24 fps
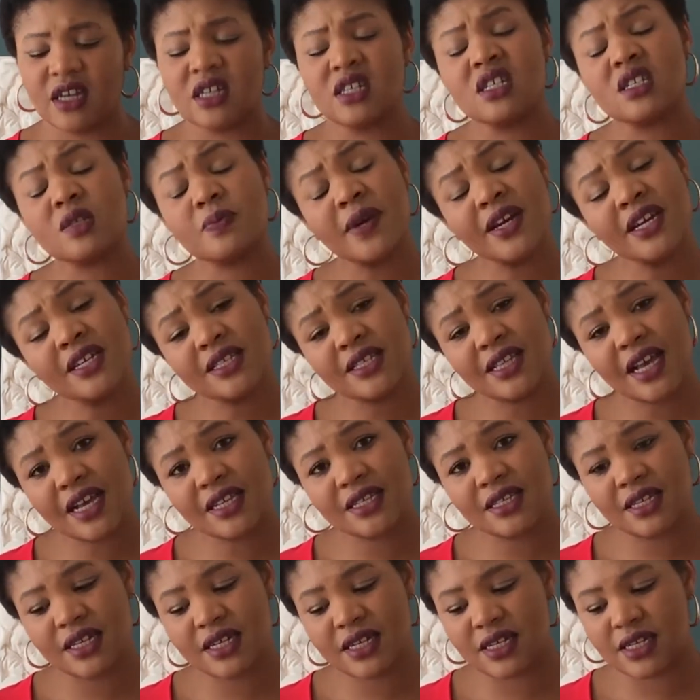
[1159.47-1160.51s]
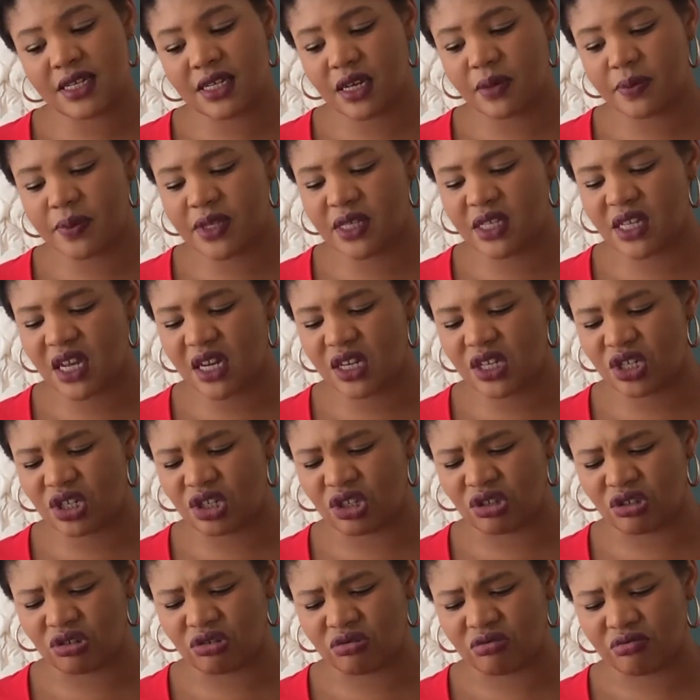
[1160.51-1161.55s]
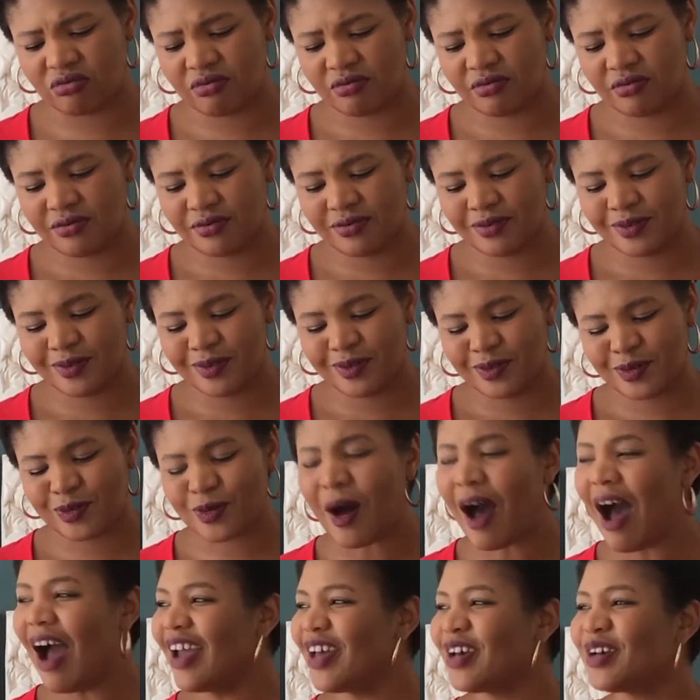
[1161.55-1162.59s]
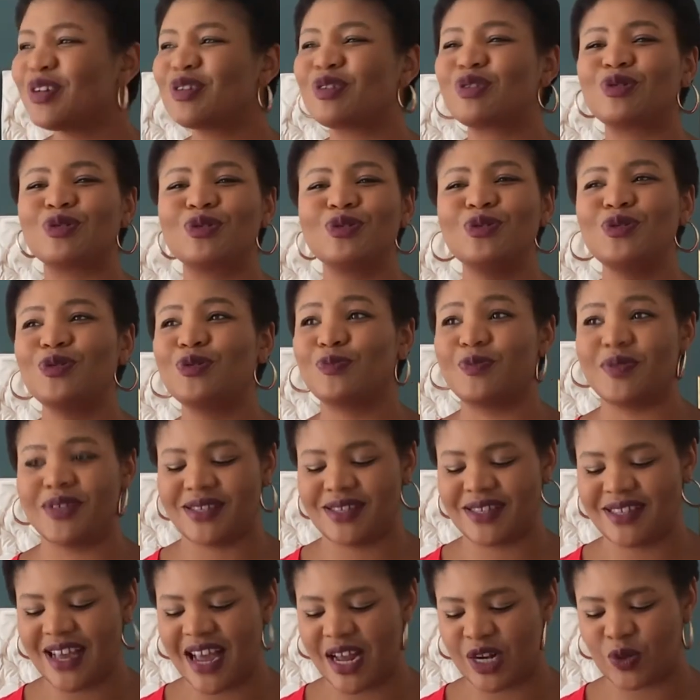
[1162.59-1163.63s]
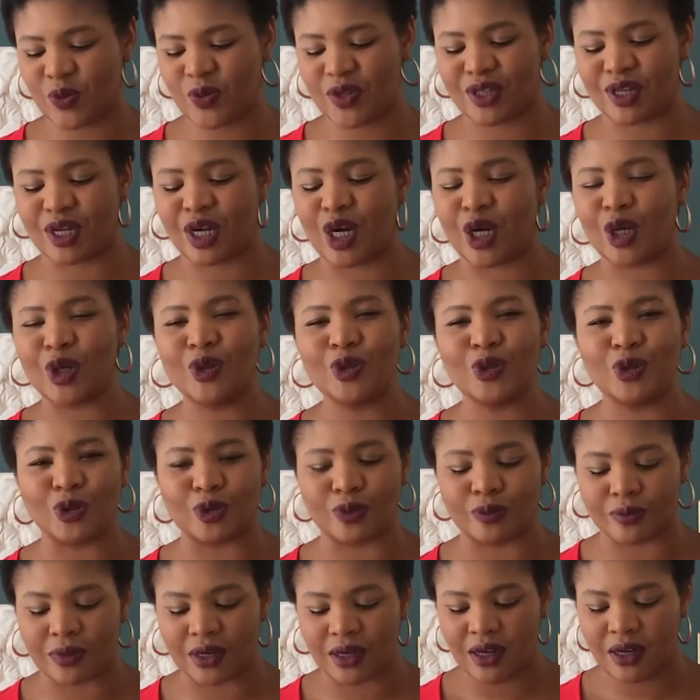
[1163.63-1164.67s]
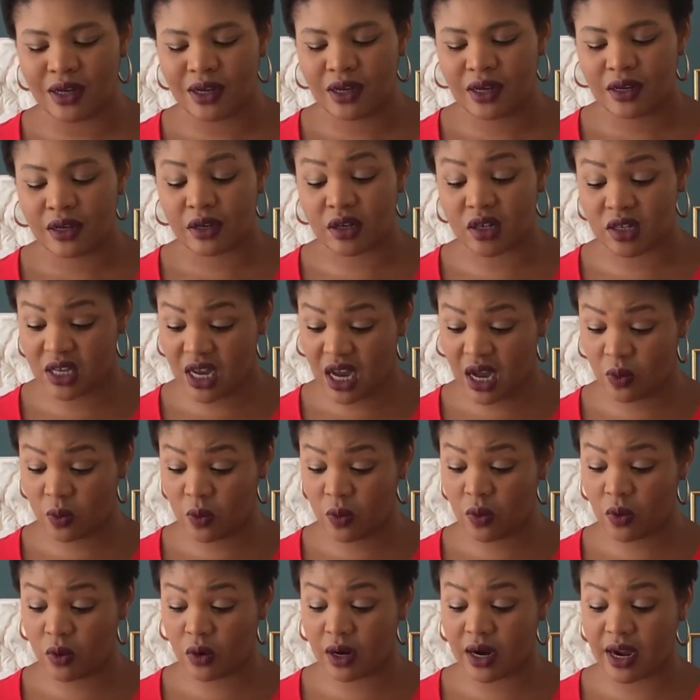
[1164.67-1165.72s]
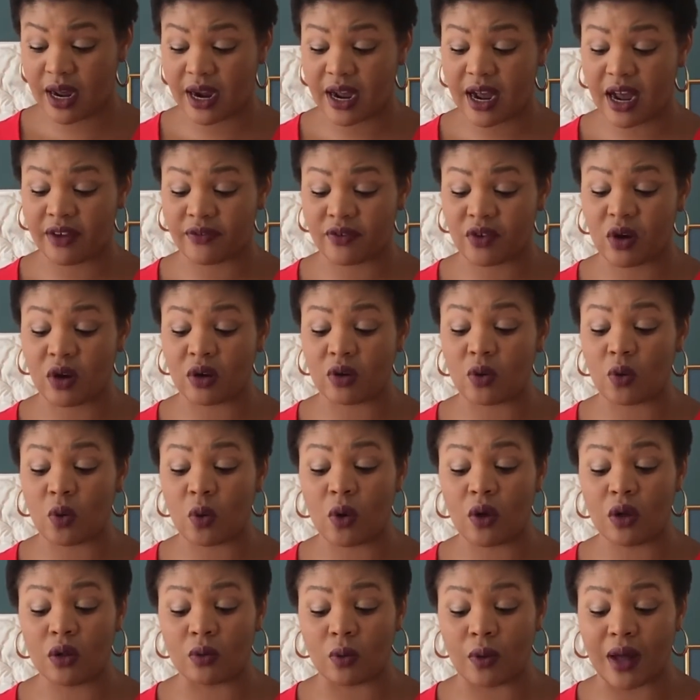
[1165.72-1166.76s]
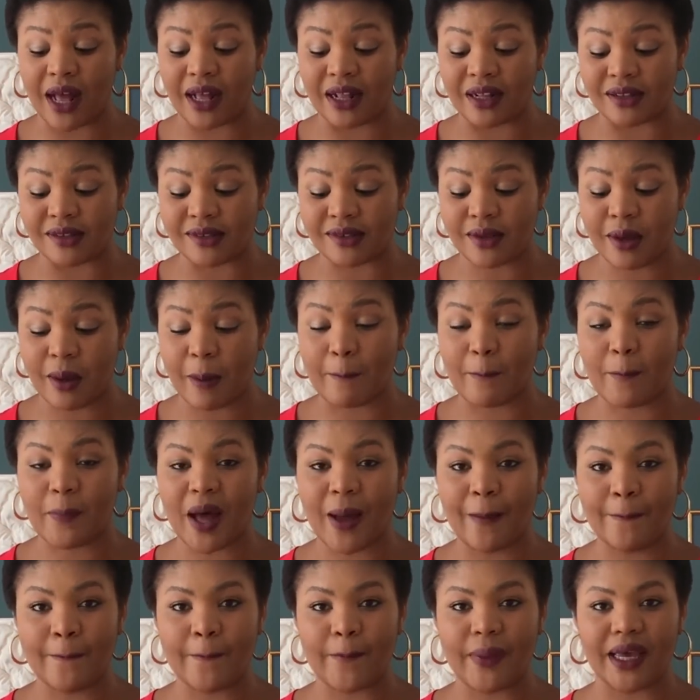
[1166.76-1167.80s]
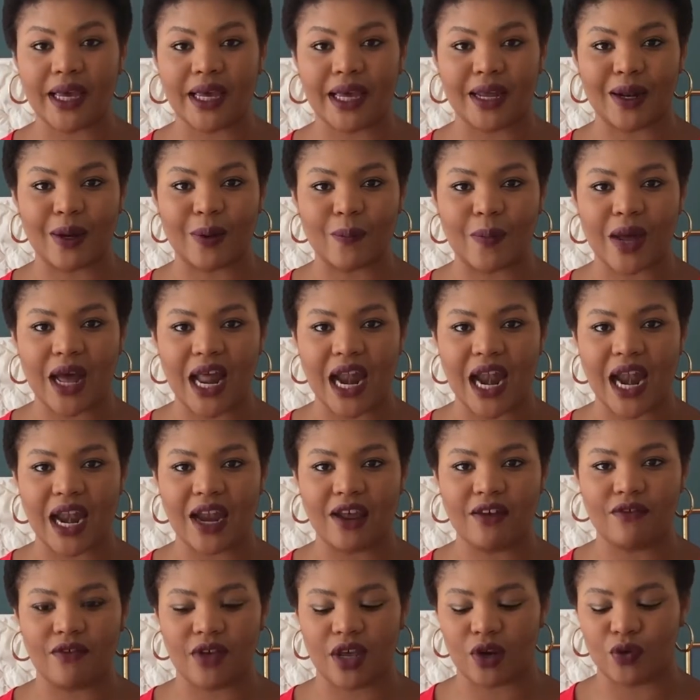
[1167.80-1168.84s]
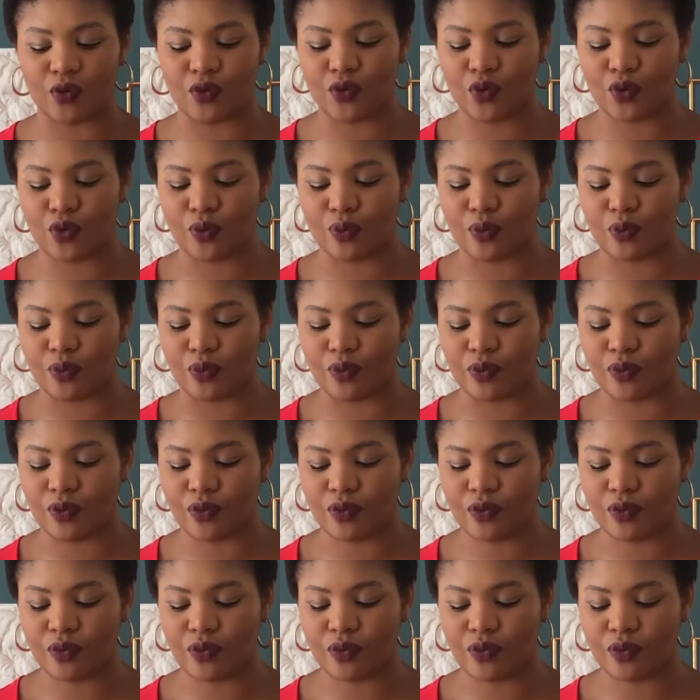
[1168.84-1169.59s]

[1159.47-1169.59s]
Does my sassiness upset you? Why are you beset with gloom? 'Cause I walk like I've got oil wells pumping in my living room.